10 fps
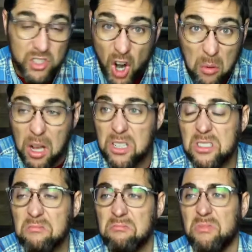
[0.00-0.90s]

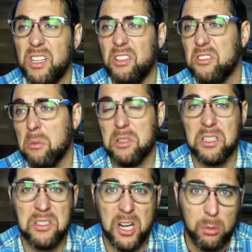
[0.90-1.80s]
Starbucks, right? Now,
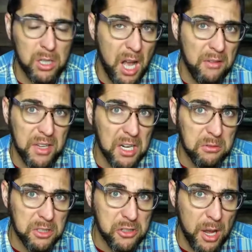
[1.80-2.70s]
Starbucks has terrible coffee. I
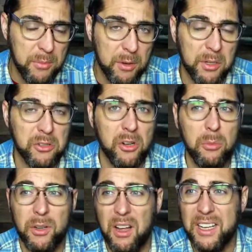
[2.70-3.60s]
don't really shop there much at
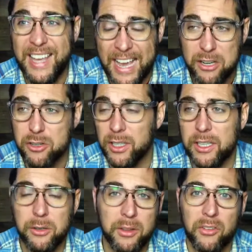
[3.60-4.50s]
all, but
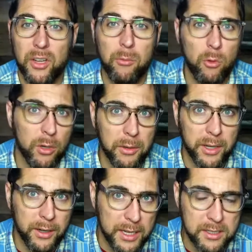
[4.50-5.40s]
occasionally during the summer, we'll
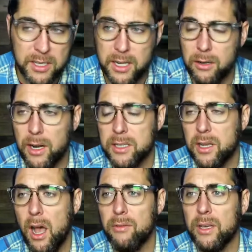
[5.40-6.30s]
go get an iced tea or an
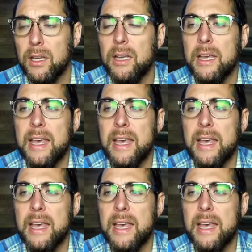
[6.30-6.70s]
iced coffee.